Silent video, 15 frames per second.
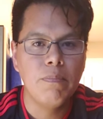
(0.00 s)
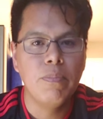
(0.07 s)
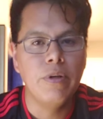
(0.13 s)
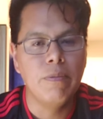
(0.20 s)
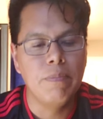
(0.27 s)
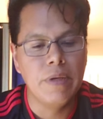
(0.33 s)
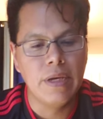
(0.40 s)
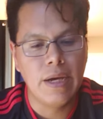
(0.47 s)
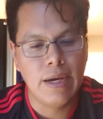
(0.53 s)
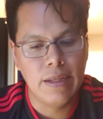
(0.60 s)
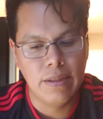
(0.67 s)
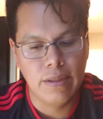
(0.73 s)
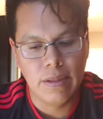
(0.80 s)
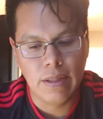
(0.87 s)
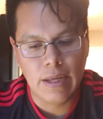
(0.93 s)
put it
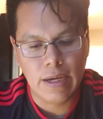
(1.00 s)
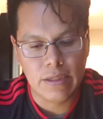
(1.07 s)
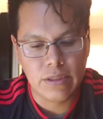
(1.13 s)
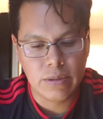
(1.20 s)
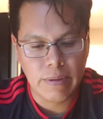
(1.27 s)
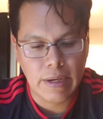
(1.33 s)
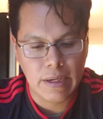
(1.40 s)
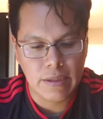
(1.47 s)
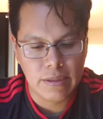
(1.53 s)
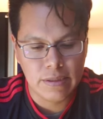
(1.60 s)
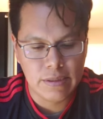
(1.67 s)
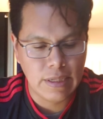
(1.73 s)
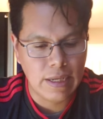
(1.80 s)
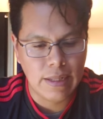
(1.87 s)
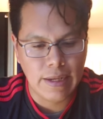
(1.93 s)
behind the last rack. It's
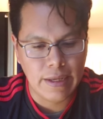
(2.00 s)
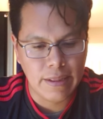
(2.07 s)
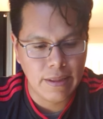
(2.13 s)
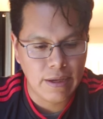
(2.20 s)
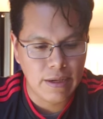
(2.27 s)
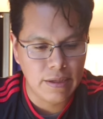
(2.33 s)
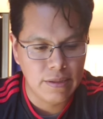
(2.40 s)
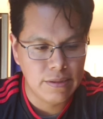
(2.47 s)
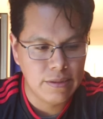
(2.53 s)
not like that.